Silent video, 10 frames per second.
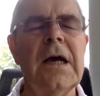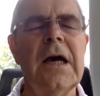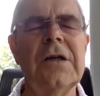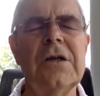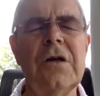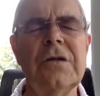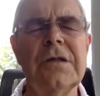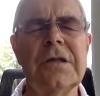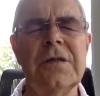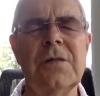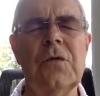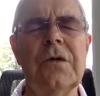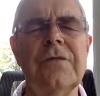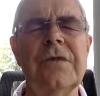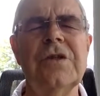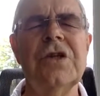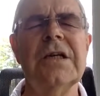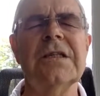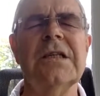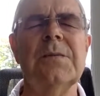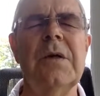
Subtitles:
And you notice this more in the chest.